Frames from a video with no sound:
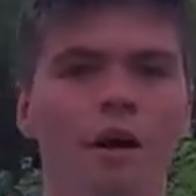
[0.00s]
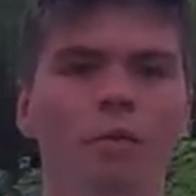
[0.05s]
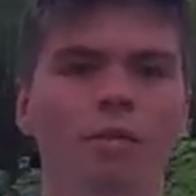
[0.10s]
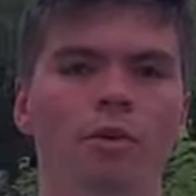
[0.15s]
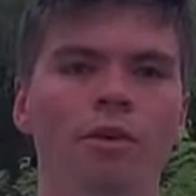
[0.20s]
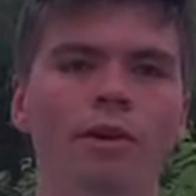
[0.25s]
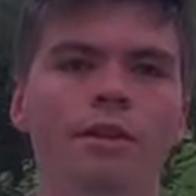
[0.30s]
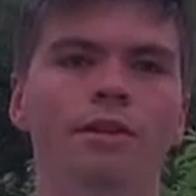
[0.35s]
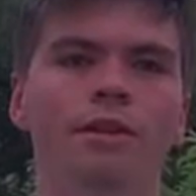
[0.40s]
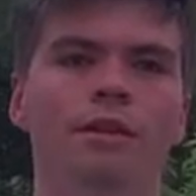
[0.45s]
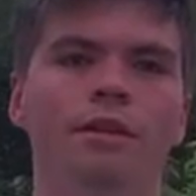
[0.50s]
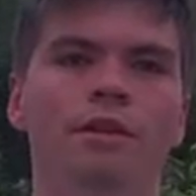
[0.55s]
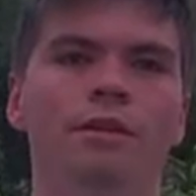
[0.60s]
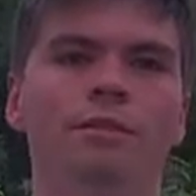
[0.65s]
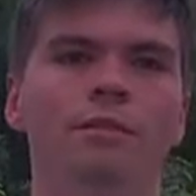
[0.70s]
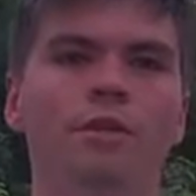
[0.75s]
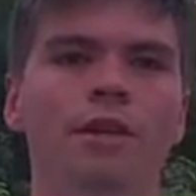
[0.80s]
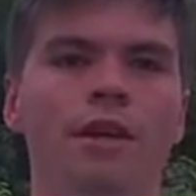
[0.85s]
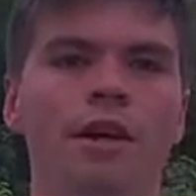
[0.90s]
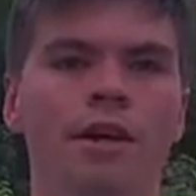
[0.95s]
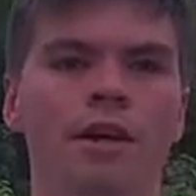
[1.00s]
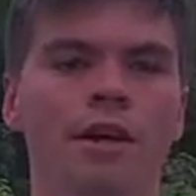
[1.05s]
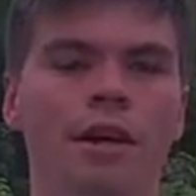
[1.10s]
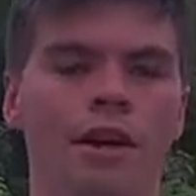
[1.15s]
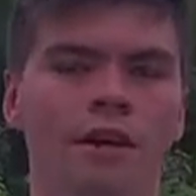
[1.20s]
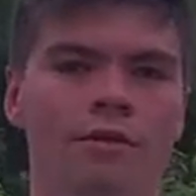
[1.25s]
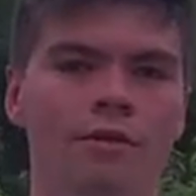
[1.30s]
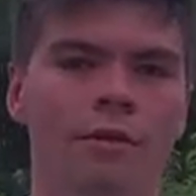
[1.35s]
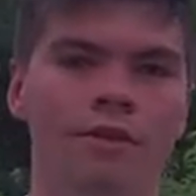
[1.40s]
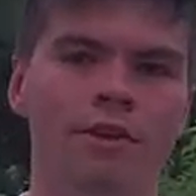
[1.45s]
point behind
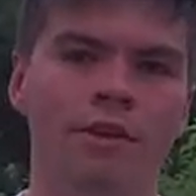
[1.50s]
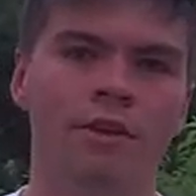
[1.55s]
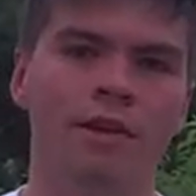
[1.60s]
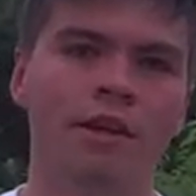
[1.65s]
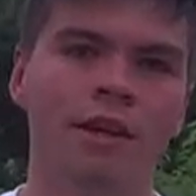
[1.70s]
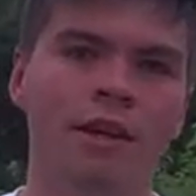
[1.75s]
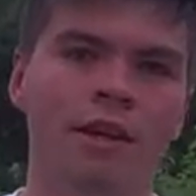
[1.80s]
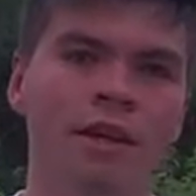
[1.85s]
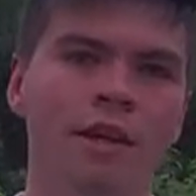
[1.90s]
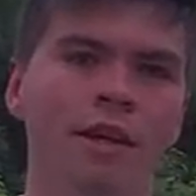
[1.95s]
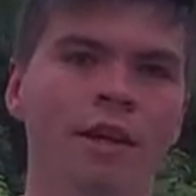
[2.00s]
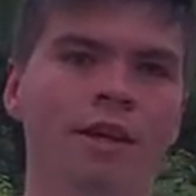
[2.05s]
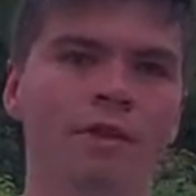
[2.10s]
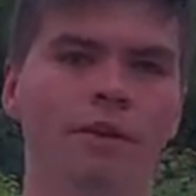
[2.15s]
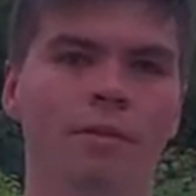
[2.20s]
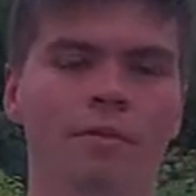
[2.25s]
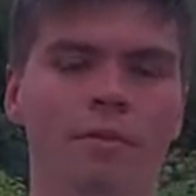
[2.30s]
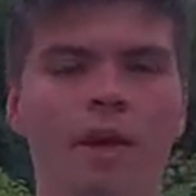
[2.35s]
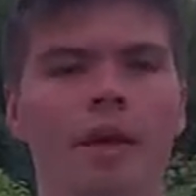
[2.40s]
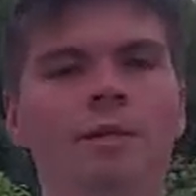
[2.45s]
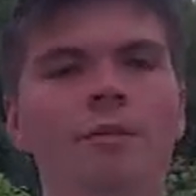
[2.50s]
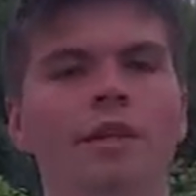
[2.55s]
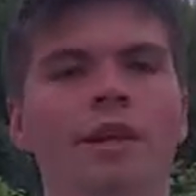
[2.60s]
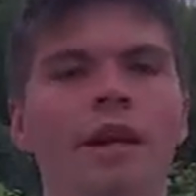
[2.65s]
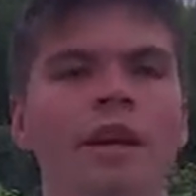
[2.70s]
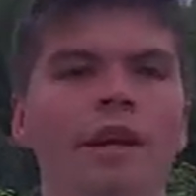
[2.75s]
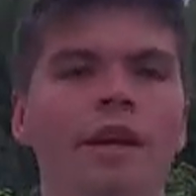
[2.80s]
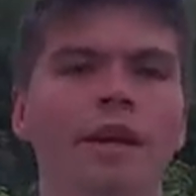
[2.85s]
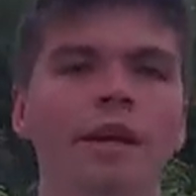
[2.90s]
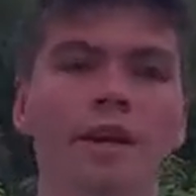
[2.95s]
Conn River, or
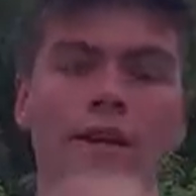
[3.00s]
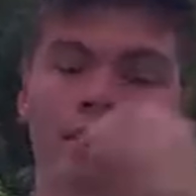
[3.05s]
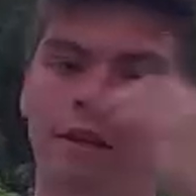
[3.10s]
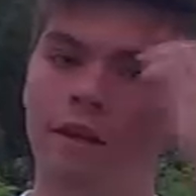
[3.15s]
Mah-we-oh-me,